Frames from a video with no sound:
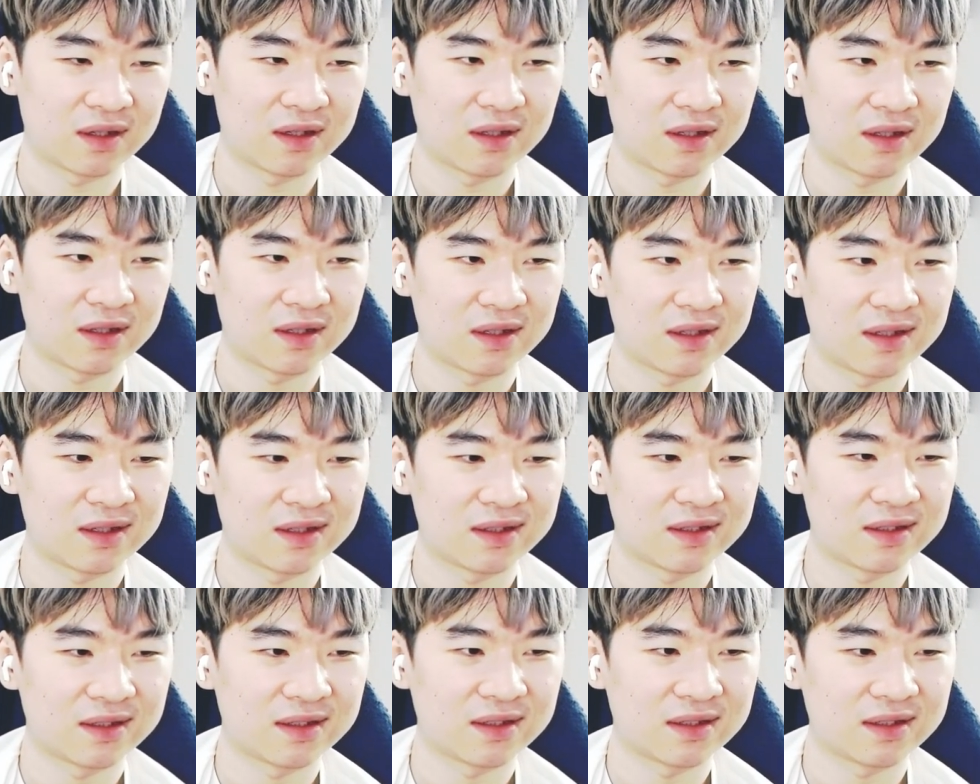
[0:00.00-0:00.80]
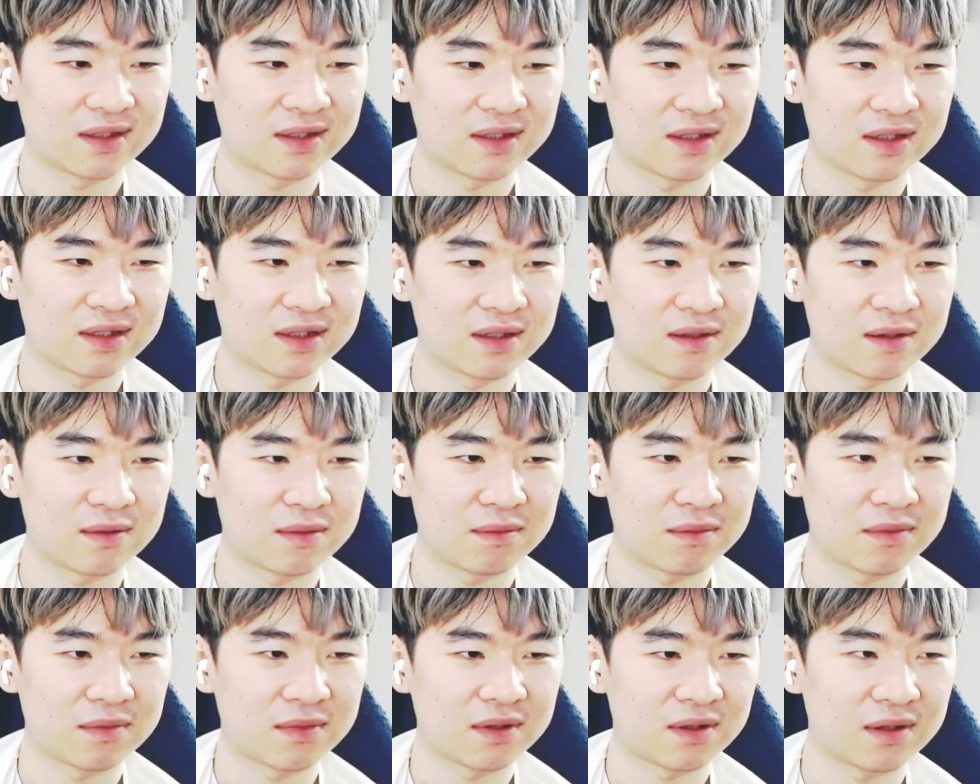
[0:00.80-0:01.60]

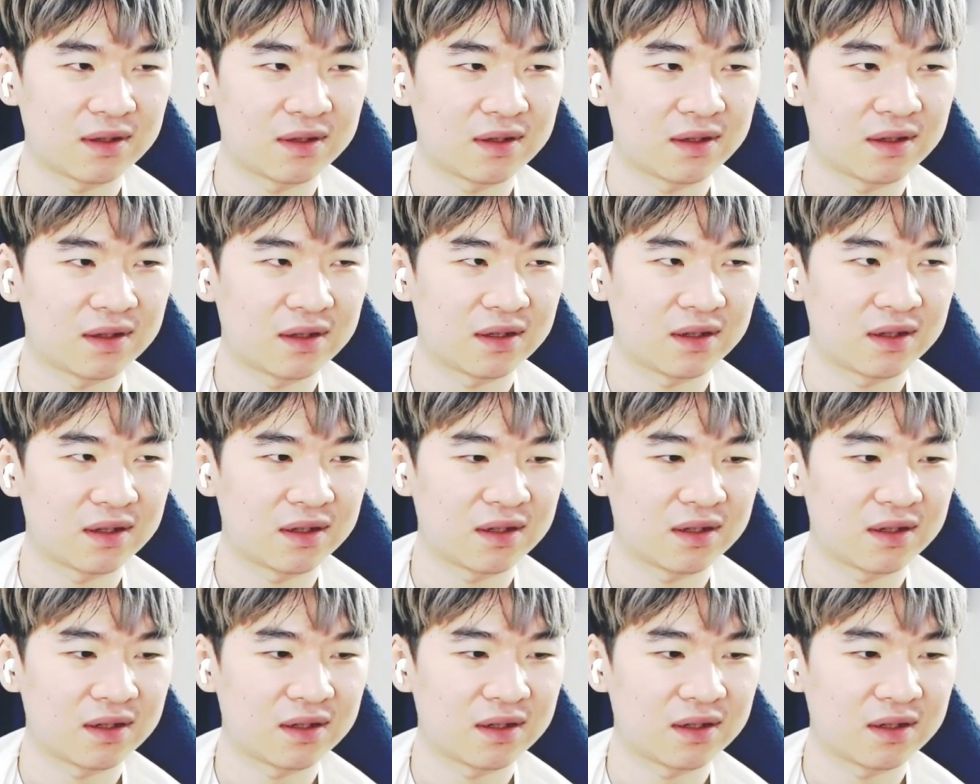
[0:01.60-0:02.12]
(no one is talking)